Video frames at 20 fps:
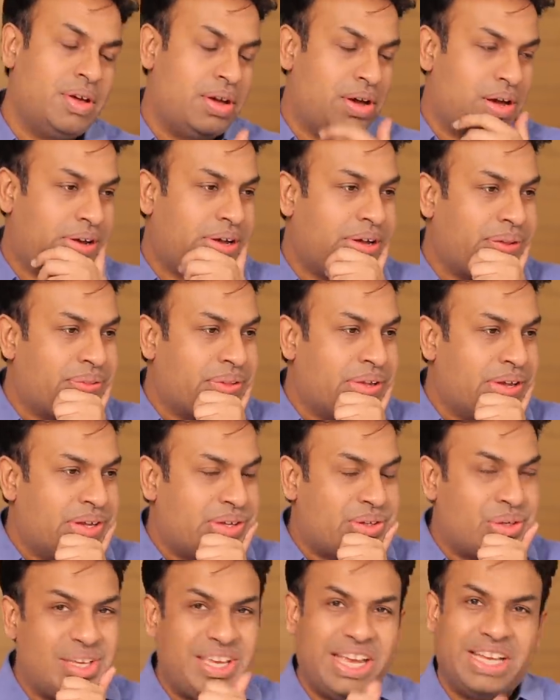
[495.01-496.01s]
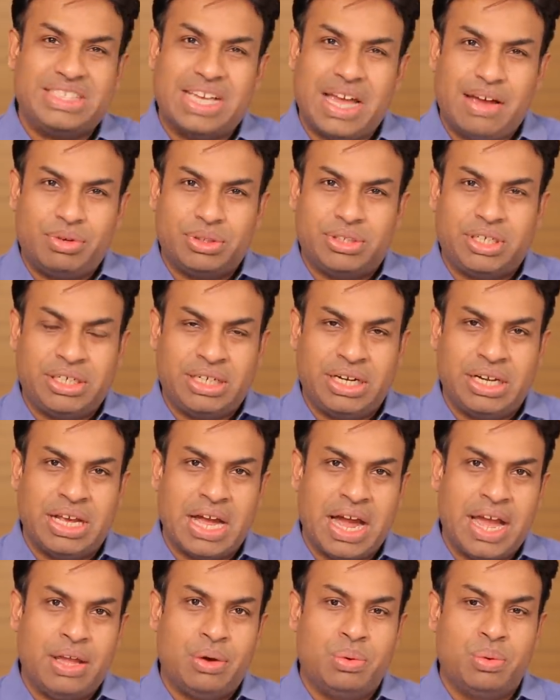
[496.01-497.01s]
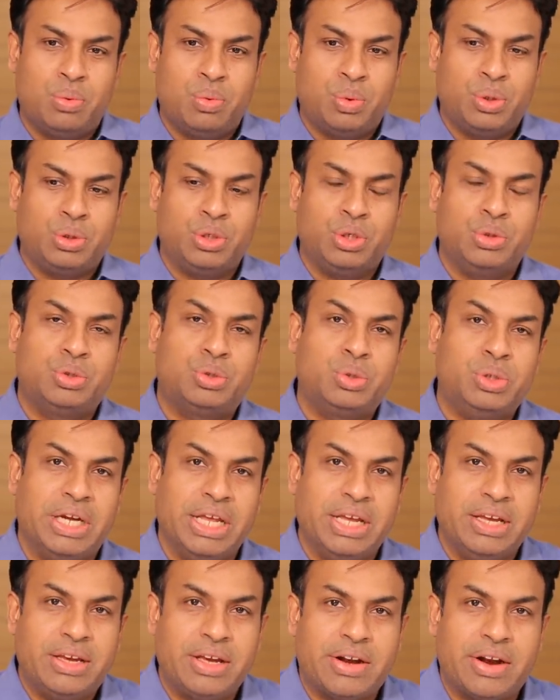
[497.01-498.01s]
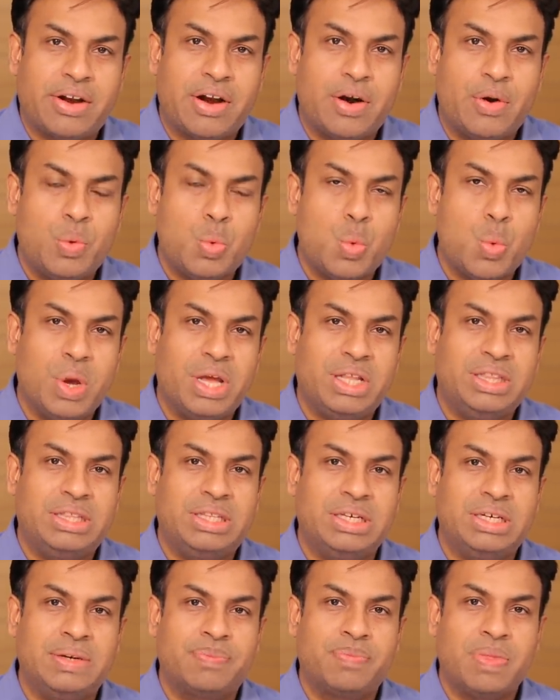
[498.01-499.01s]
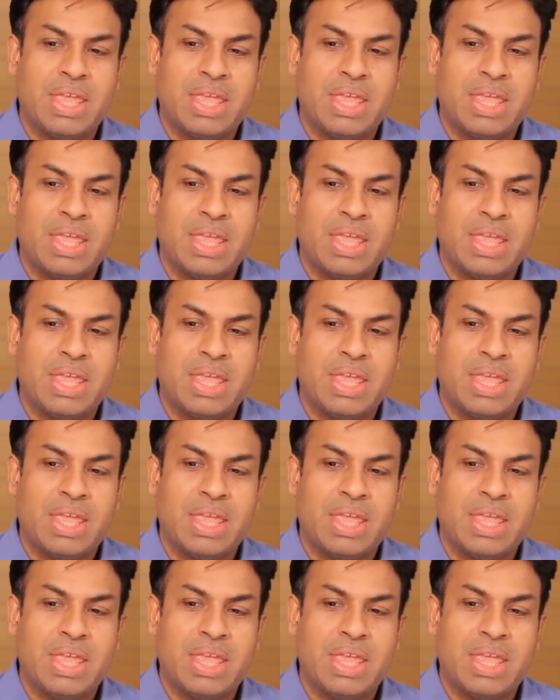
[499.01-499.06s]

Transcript: So yes, I was a guy who used to tinker around with